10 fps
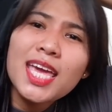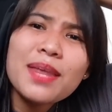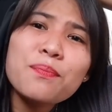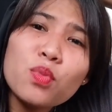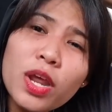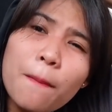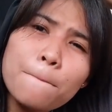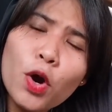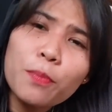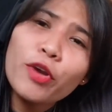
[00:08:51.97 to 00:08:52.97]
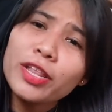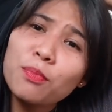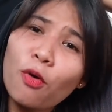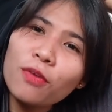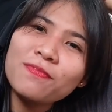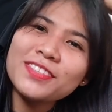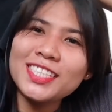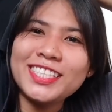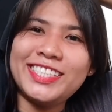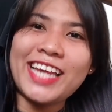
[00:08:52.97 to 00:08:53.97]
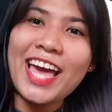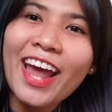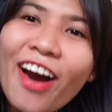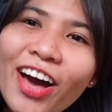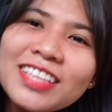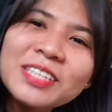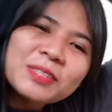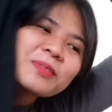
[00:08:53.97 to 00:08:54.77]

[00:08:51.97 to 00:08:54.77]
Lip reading: Ilib mo na yung boyfriend mo. Charot!